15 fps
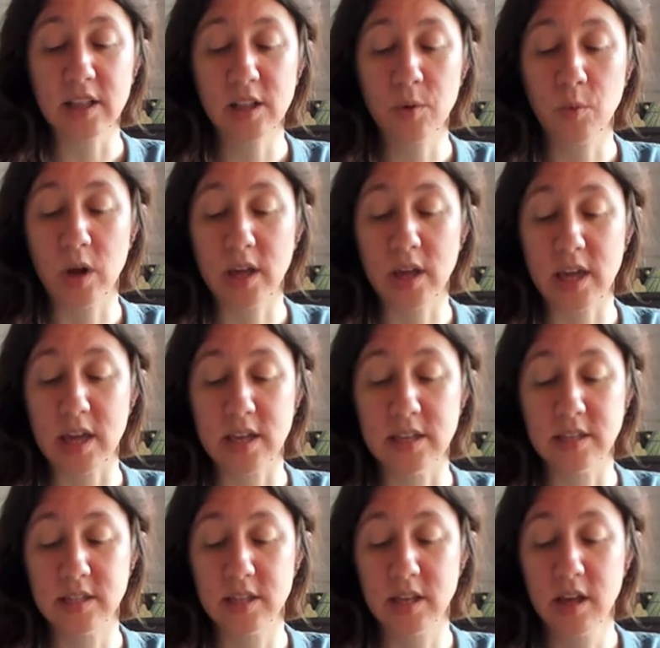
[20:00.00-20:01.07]
what
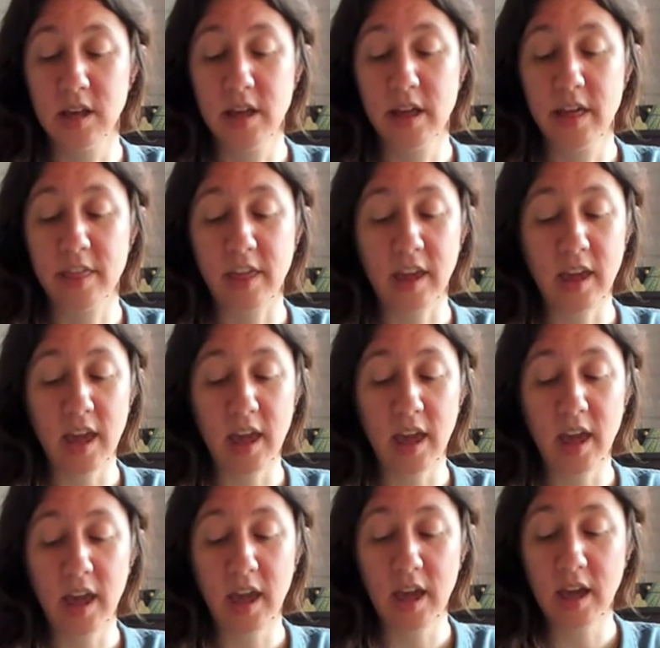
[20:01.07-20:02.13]
he's
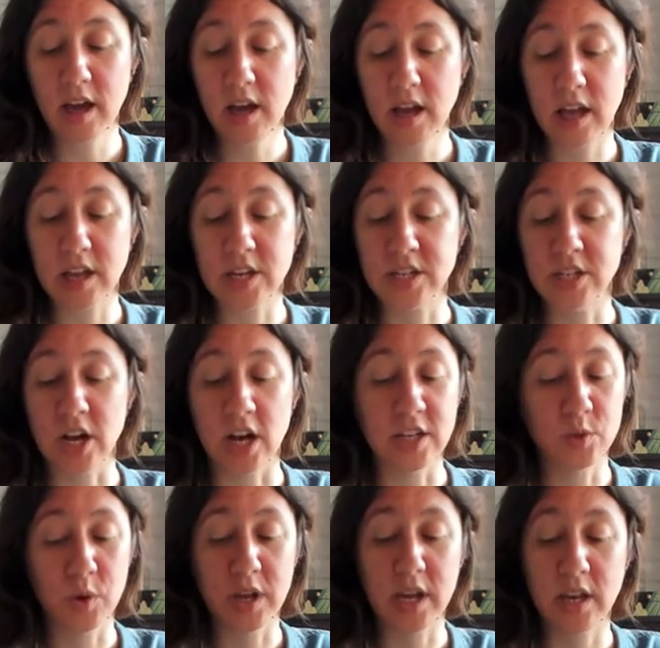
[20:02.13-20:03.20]
thinking.
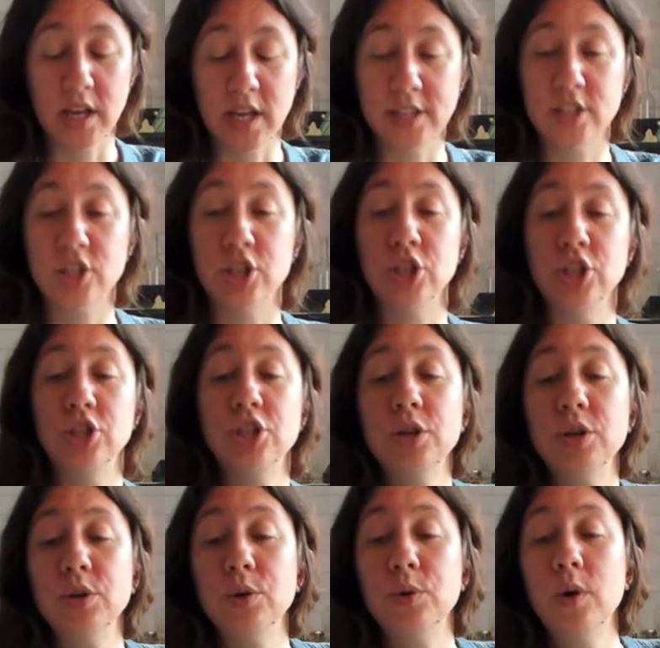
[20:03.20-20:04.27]
Does what he needs to
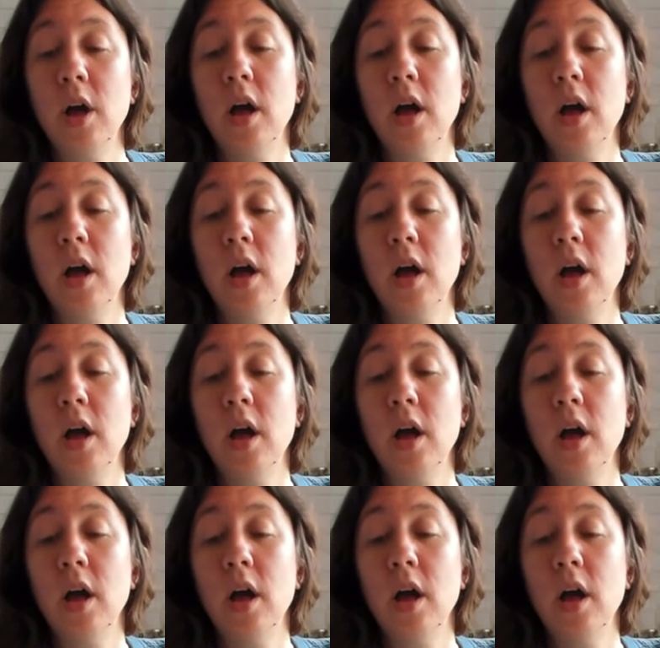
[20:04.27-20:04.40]
do.